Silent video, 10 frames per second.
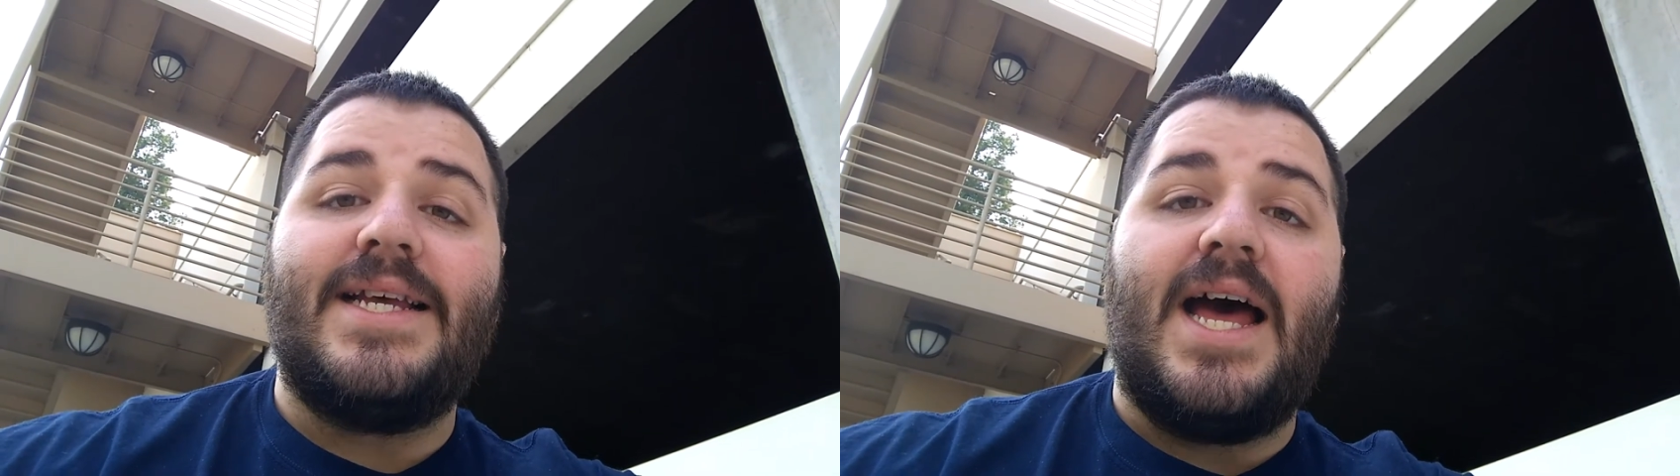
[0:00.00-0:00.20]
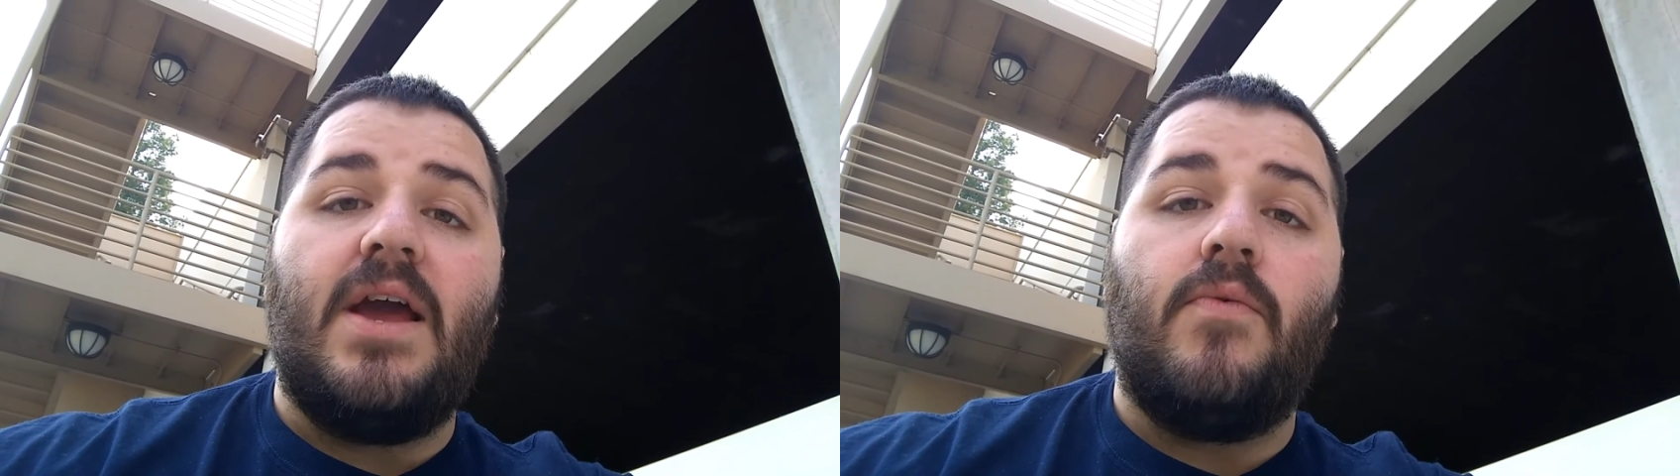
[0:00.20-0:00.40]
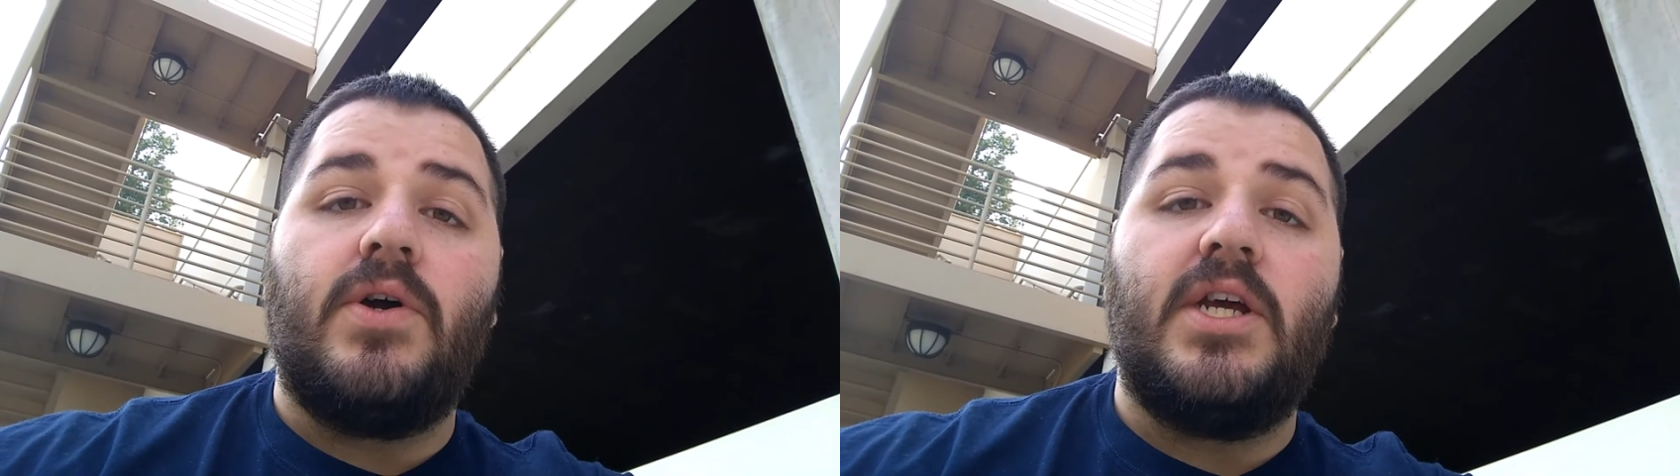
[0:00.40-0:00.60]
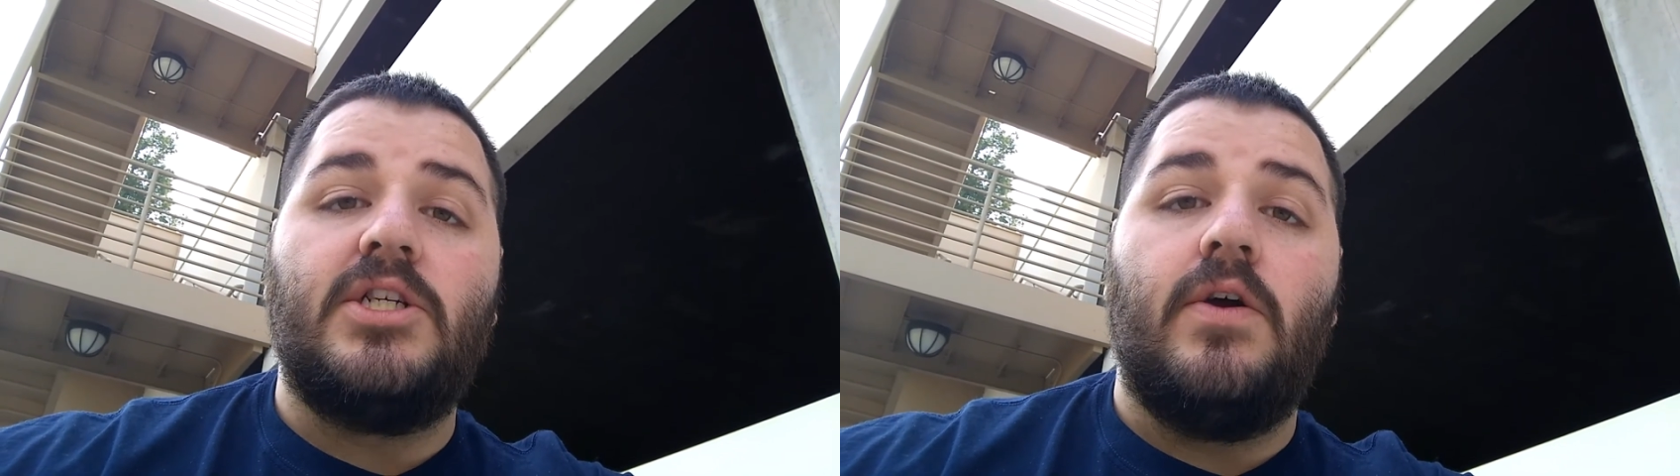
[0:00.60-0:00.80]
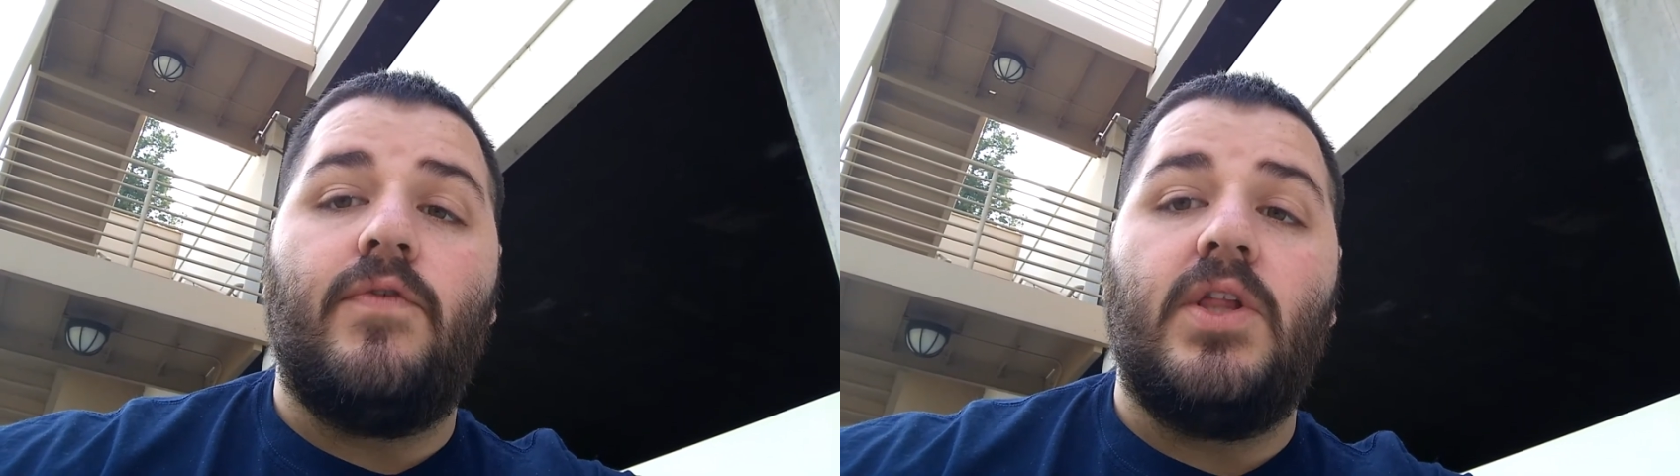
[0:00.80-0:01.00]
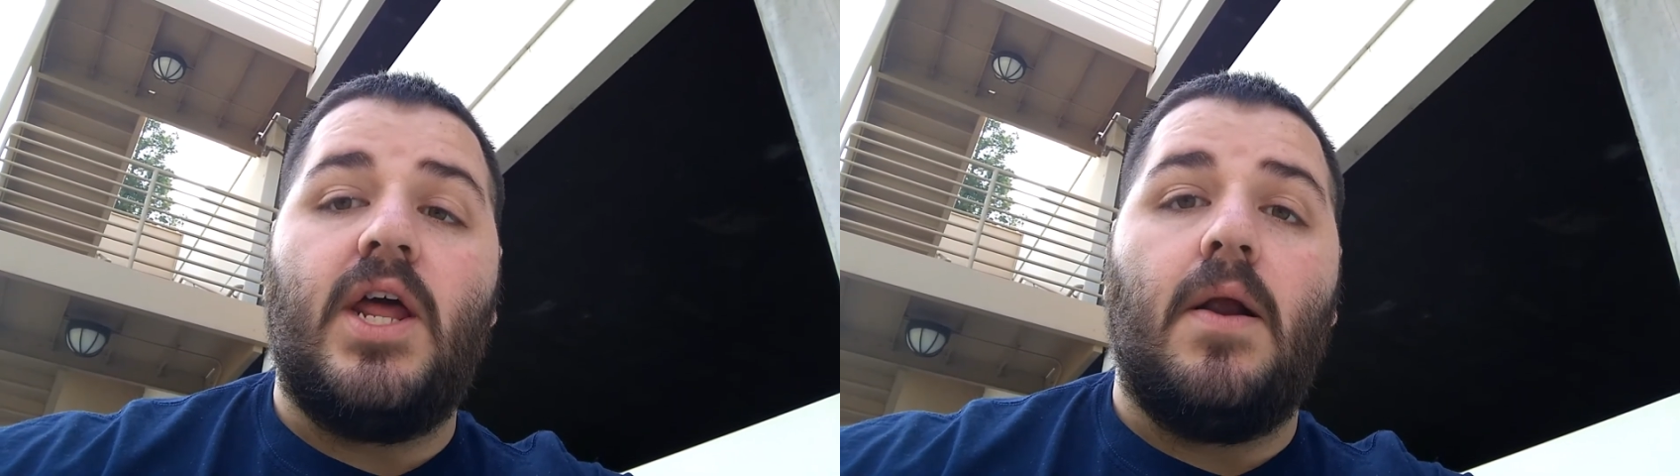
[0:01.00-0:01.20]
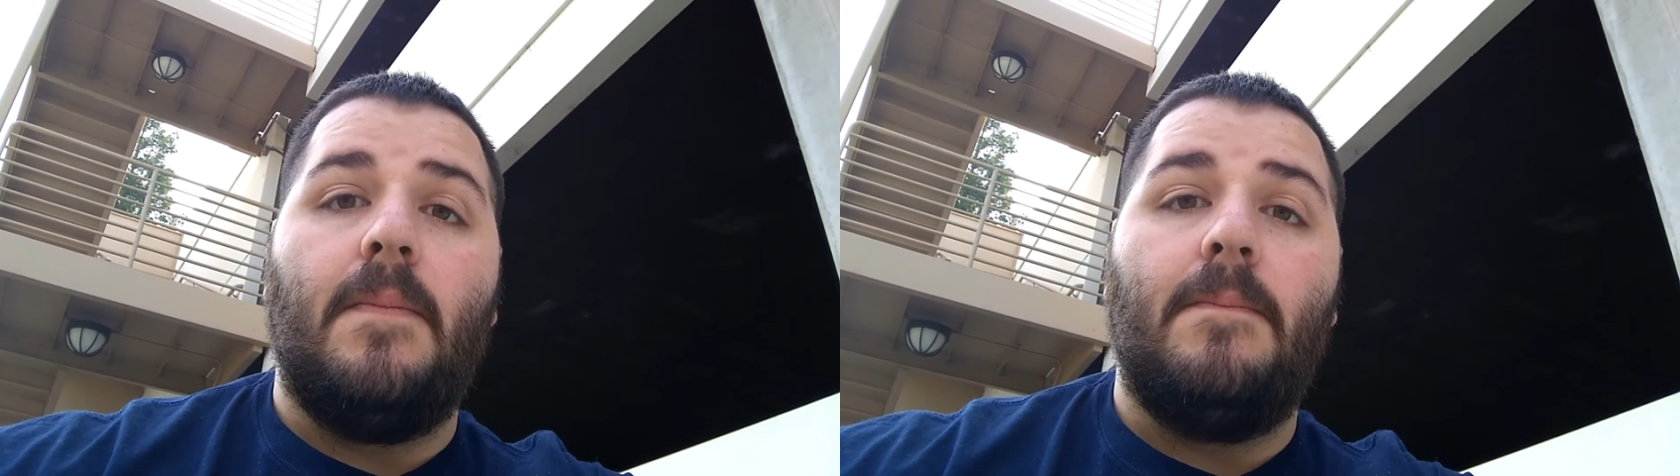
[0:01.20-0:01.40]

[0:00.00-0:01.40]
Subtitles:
I will catch up with you later.